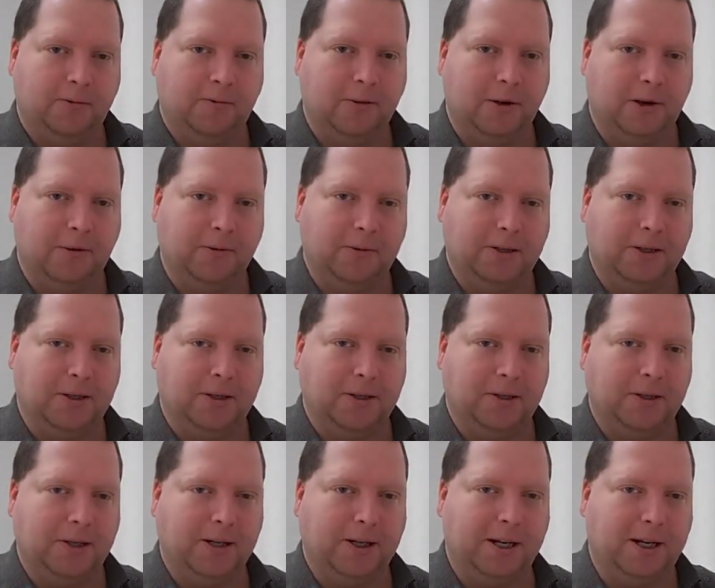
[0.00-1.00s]
frequency,
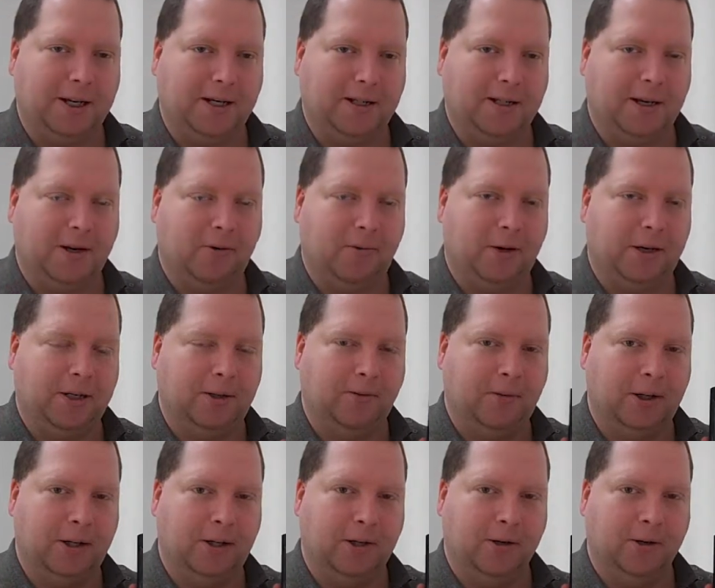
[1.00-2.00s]
so you can kind of tell what
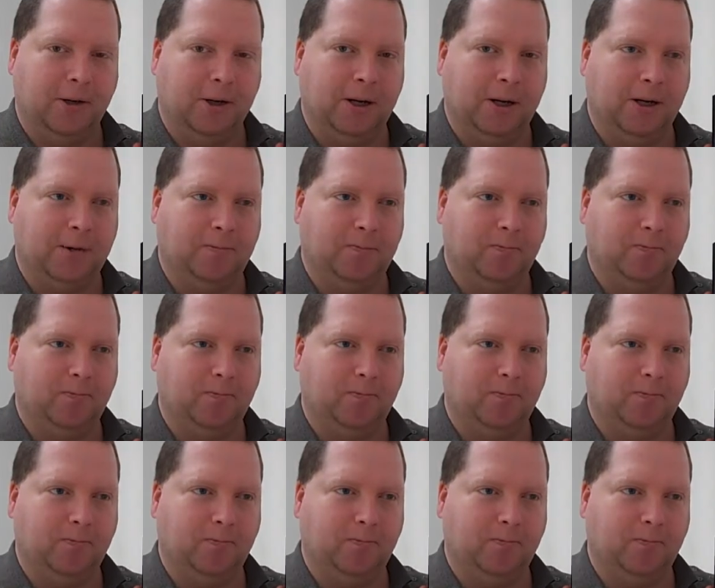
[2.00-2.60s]
what your uh,